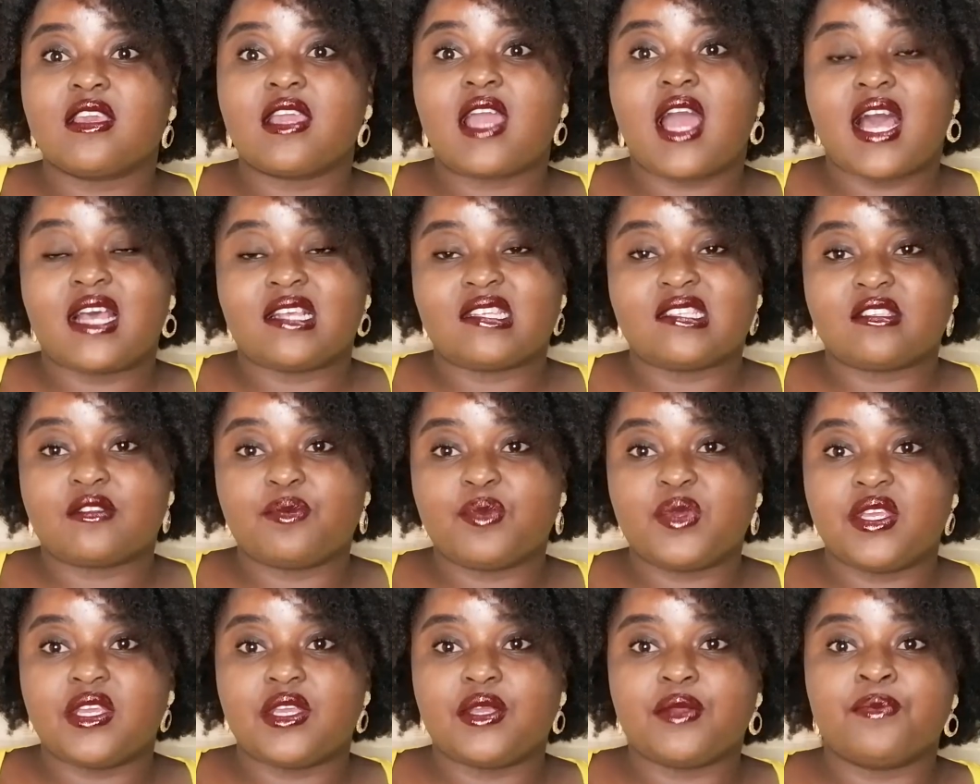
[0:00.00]
asked
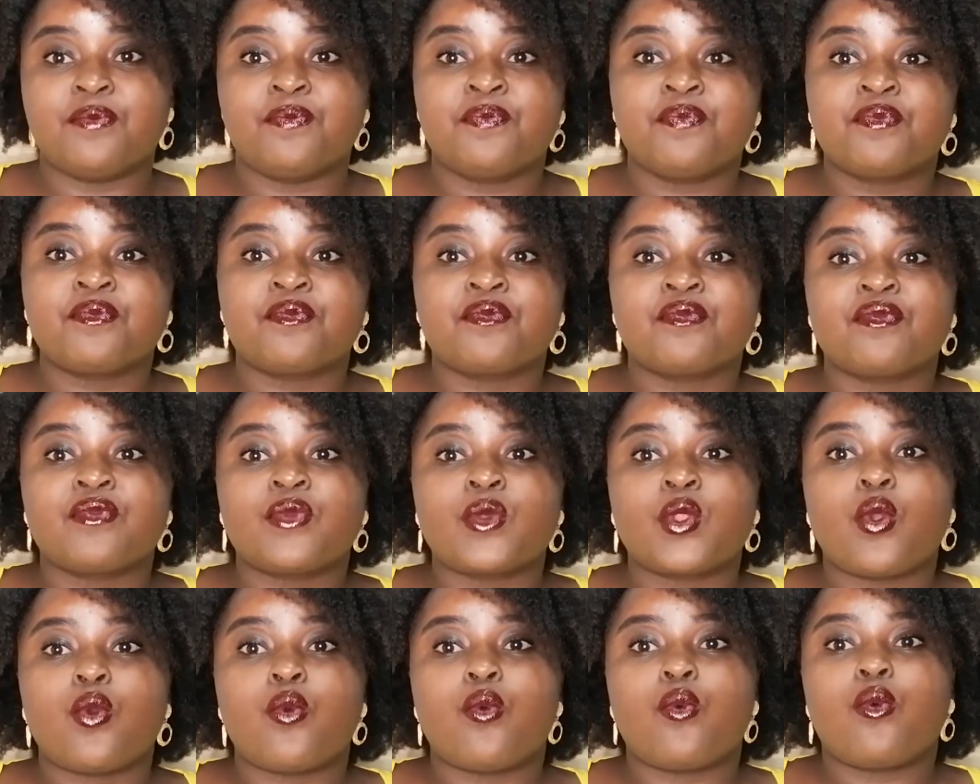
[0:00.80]
me,
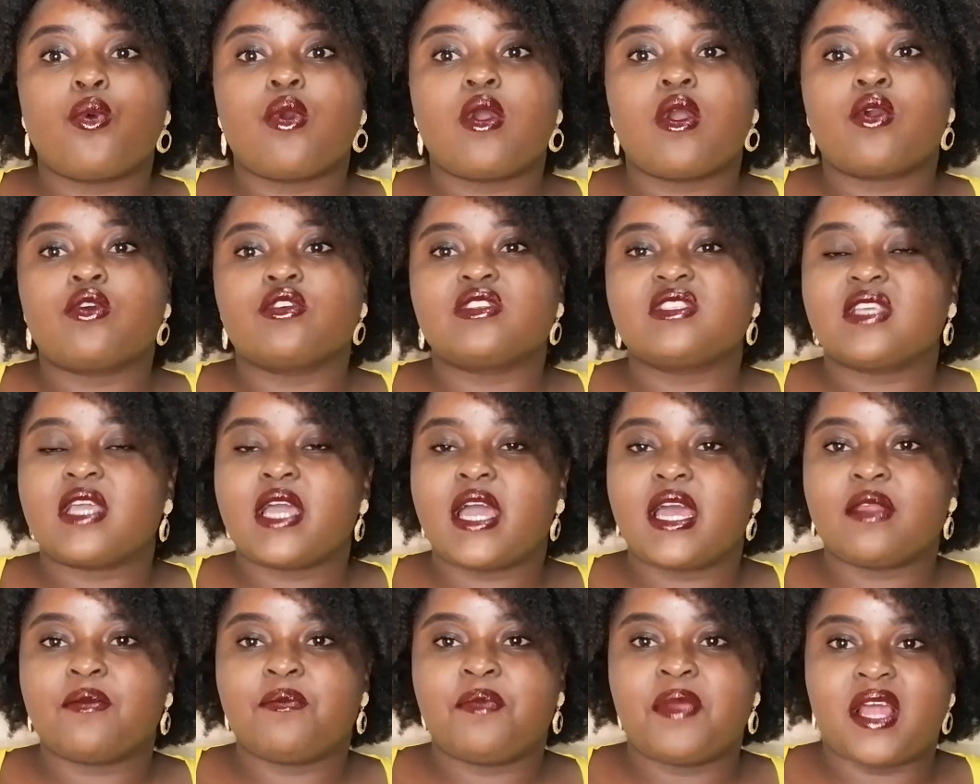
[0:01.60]
because he
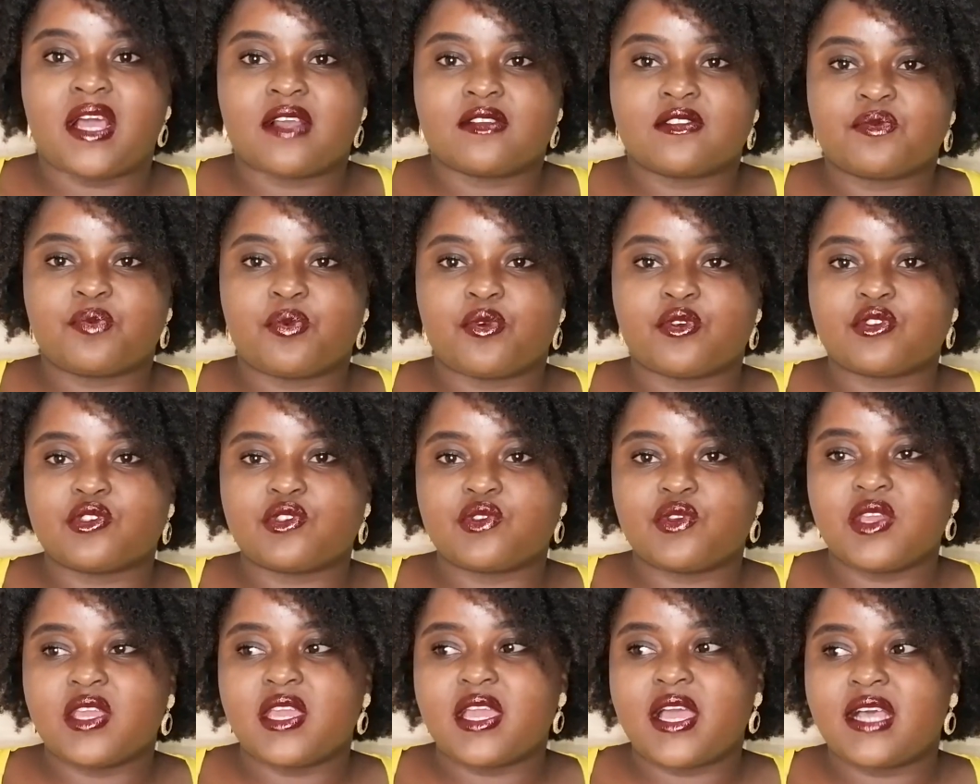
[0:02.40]
had black spots, so
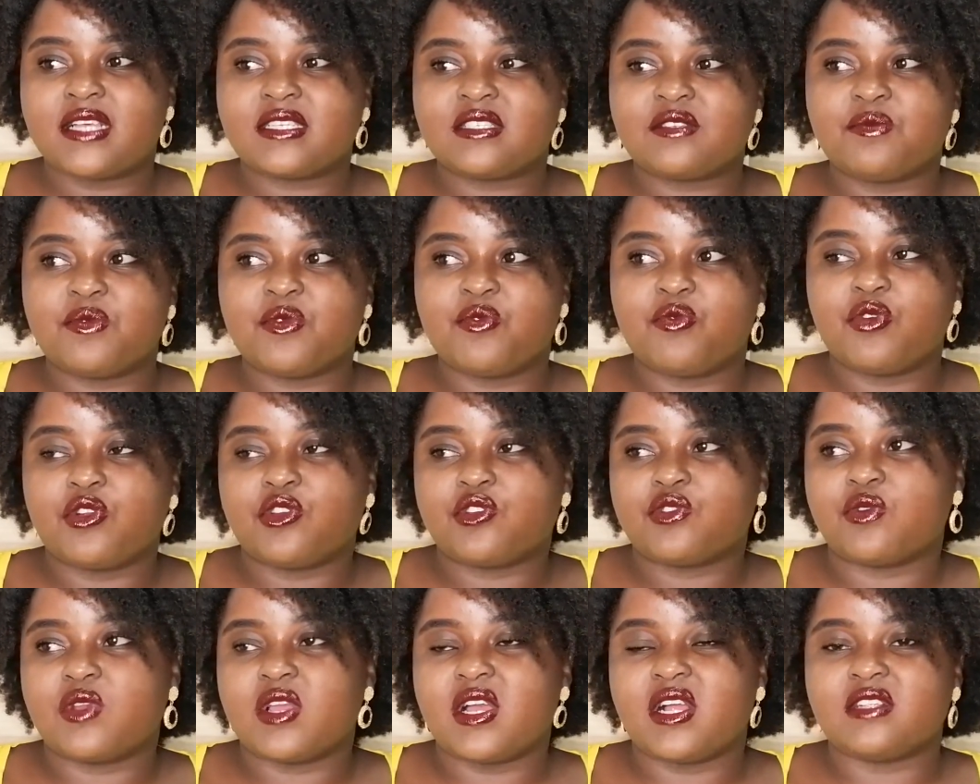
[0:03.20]
he asked me, what do
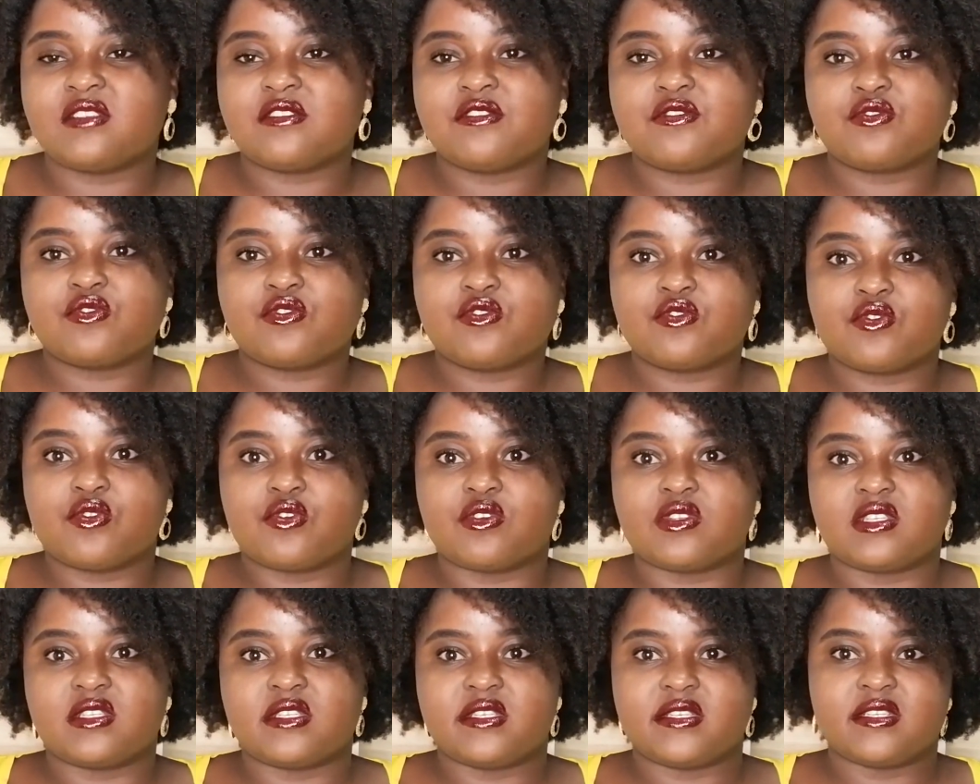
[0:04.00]
girls use to
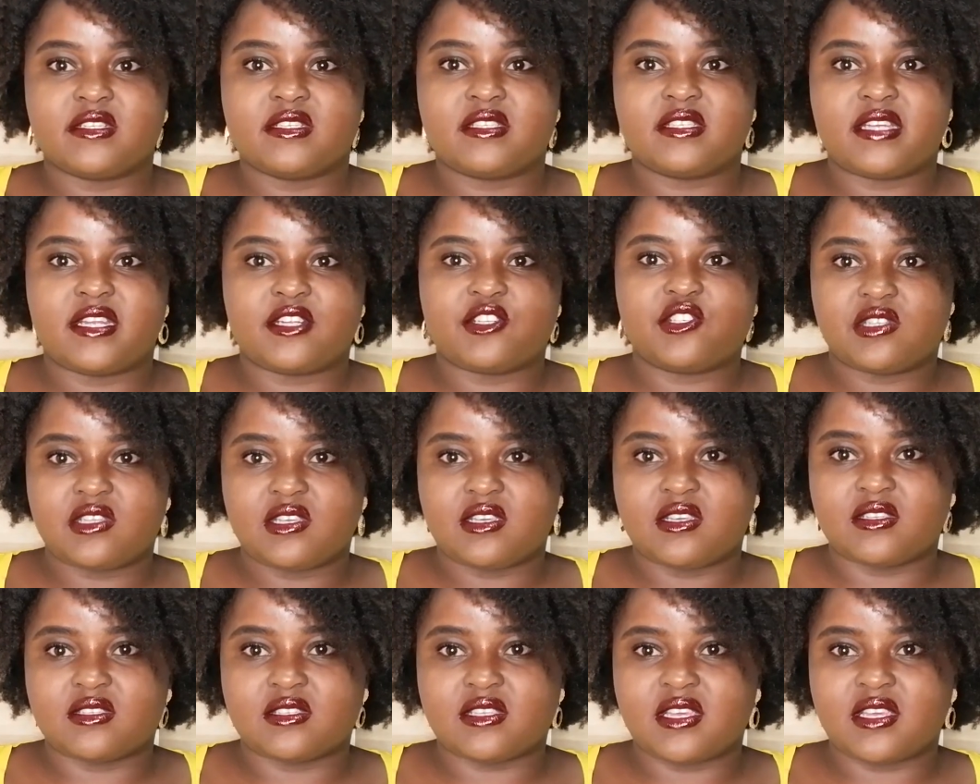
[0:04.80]
conceal such things?